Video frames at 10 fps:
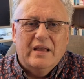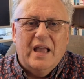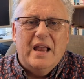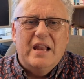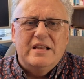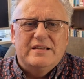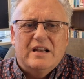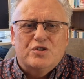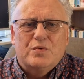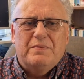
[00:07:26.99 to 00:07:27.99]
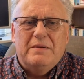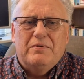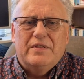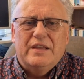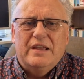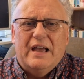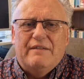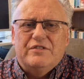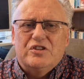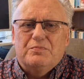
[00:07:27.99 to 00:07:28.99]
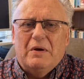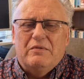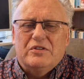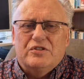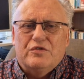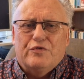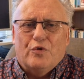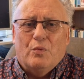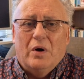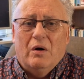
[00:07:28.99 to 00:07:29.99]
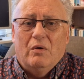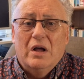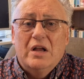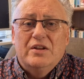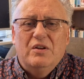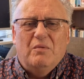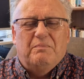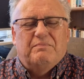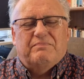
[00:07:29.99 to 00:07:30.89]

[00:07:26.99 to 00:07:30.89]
getting in touch with people that you haven't spoken to for a while. Not